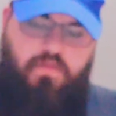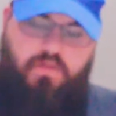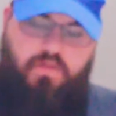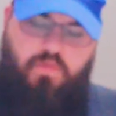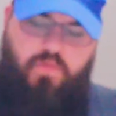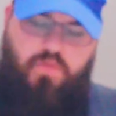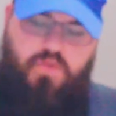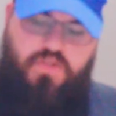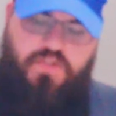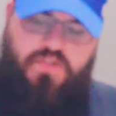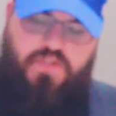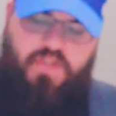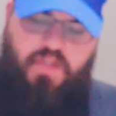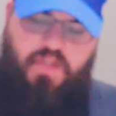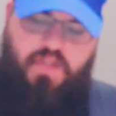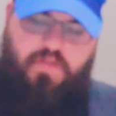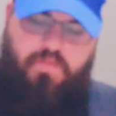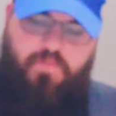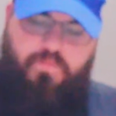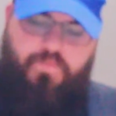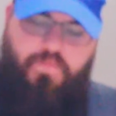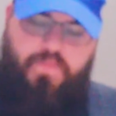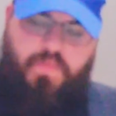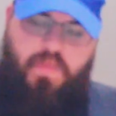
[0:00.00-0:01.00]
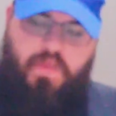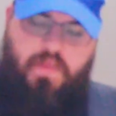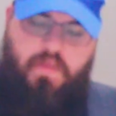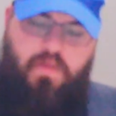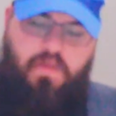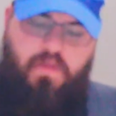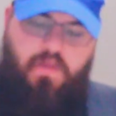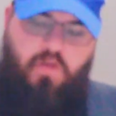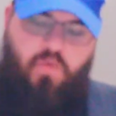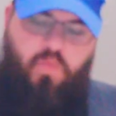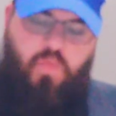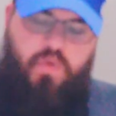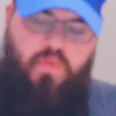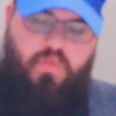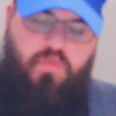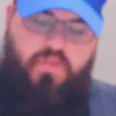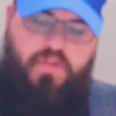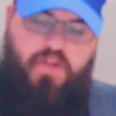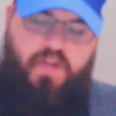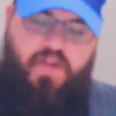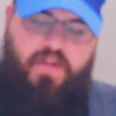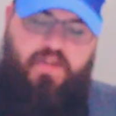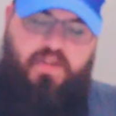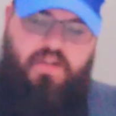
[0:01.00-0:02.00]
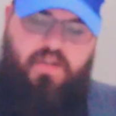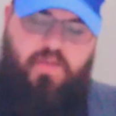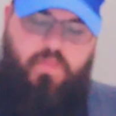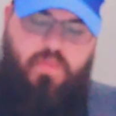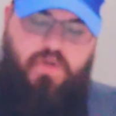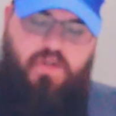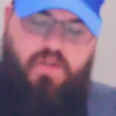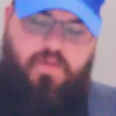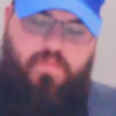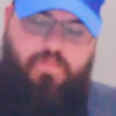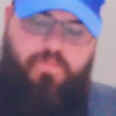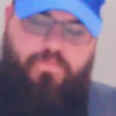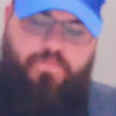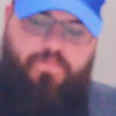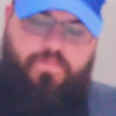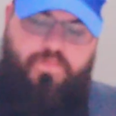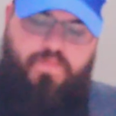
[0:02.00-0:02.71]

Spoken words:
which said, We will not come up.